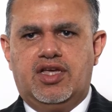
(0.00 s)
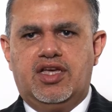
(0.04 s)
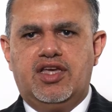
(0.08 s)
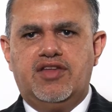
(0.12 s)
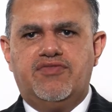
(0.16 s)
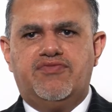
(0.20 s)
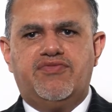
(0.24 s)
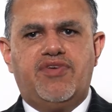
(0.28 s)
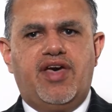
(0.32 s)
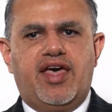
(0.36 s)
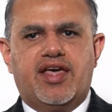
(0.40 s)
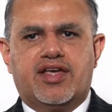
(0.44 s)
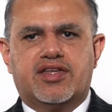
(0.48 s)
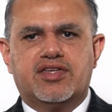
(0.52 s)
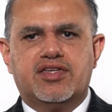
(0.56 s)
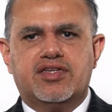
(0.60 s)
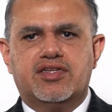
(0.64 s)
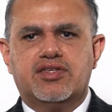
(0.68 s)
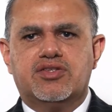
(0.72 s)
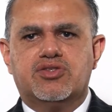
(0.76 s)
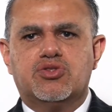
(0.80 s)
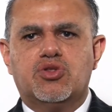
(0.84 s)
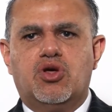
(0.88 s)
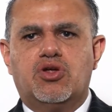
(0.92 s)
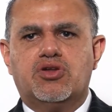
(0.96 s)
In fact,
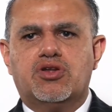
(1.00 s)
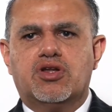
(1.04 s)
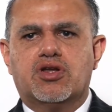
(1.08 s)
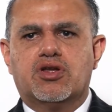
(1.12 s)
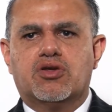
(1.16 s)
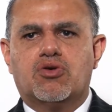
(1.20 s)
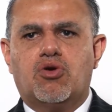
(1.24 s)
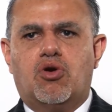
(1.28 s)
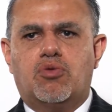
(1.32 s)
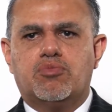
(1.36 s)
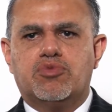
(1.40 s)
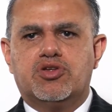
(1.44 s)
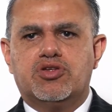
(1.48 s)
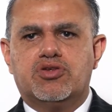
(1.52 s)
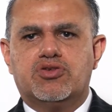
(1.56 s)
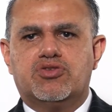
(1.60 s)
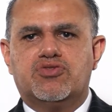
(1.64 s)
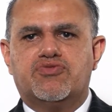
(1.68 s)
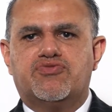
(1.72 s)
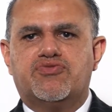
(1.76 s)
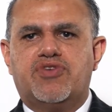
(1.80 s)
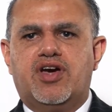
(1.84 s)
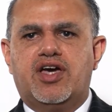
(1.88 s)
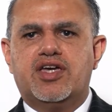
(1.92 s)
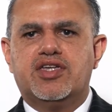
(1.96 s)
it is not uncommon
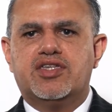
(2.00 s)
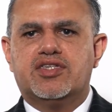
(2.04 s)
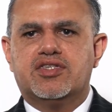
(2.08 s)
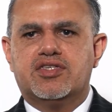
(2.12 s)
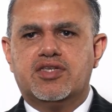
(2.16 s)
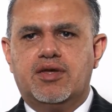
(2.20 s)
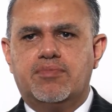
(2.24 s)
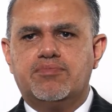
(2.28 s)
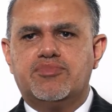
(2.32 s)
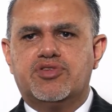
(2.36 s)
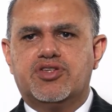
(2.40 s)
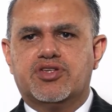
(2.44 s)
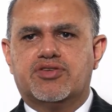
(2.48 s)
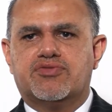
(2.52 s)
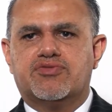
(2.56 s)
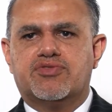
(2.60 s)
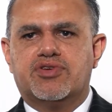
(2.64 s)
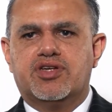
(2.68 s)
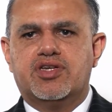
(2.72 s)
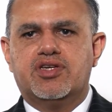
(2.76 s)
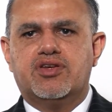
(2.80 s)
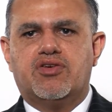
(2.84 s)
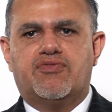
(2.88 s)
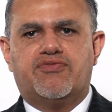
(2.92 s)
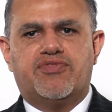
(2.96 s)
to find some
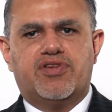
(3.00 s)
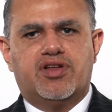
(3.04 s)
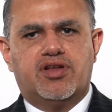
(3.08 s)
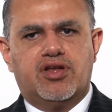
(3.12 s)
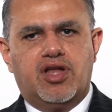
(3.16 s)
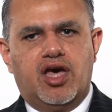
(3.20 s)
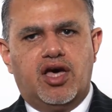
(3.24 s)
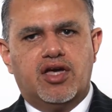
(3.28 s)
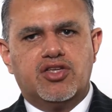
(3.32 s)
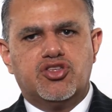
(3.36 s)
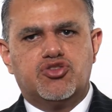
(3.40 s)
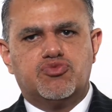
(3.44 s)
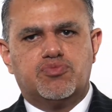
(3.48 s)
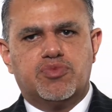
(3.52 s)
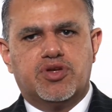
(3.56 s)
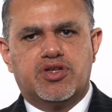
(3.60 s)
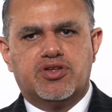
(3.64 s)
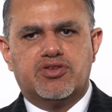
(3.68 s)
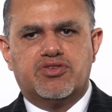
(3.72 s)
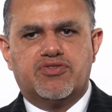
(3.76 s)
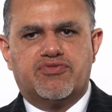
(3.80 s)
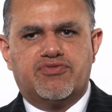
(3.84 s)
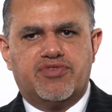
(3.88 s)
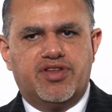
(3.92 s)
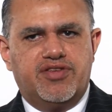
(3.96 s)
degree of
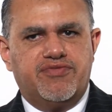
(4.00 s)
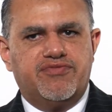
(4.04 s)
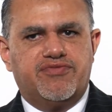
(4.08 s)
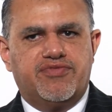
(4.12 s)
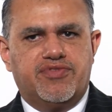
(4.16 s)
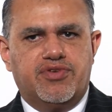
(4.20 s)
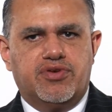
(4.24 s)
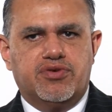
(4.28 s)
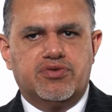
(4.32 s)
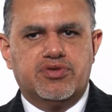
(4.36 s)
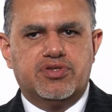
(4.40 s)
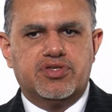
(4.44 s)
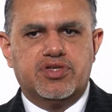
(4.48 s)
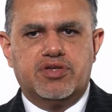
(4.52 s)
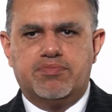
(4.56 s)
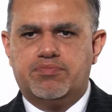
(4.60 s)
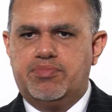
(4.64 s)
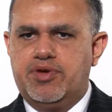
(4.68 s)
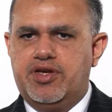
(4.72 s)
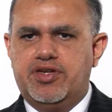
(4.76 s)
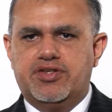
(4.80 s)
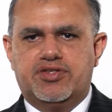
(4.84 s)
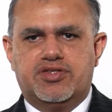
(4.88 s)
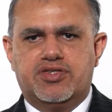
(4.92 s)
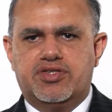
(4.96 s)
enlargement of lymph nodes in
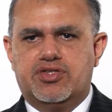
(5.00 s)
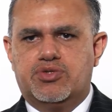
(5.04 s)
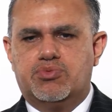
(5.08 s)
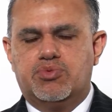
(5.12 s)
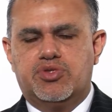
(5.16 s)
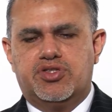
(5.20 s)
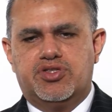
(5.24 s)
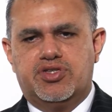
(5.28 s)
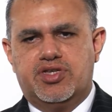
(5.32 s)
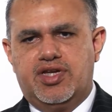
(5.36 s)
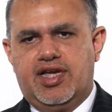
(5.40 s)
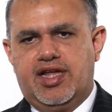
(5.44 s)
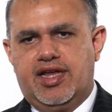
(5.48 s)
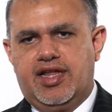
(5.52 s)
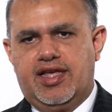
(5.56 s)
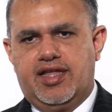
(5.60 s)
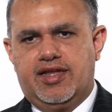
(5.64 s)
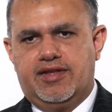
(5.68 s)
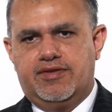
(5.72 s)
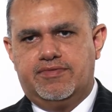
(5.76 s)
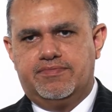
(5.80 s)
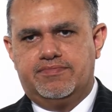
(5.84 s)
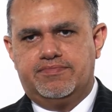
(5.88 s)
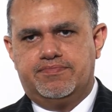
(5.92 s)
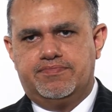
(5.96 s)
patients with CLL.